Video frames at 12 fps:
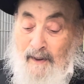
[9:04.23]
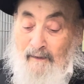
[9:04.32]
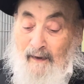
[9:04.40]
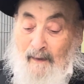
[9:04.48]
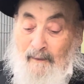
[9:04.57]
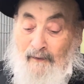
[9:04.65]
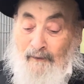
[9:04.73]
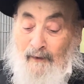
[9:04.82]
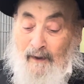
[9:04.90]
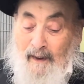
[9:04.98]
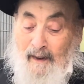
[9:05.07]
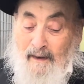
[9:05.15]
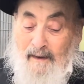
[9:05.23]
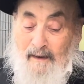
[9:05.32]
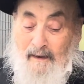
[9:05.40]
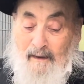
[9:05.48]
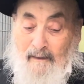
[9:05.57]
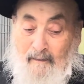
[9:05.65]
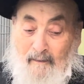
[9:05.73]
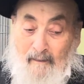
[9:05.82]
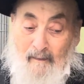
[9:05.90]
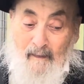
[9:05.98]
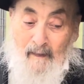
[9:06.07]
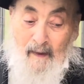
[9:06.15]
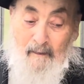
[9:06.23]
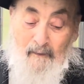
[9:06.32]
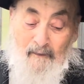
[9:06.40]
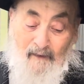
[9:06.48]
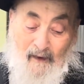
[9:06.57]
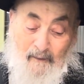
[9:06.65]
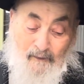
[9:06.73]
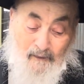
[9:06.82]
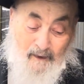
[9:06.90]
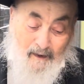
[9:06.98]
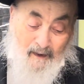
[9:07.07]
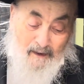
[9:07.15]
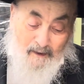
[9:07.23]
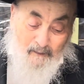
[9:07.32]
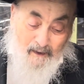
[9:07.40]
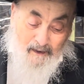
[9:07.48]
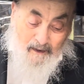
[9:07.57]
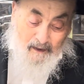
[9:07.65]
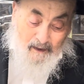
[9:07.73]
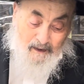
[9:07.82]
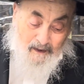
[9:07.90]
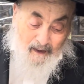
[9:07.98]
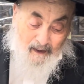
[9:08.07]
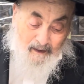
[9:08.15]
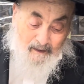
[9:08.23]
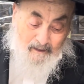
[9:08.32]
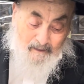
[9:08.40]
right before this, right before the last Mishnah, state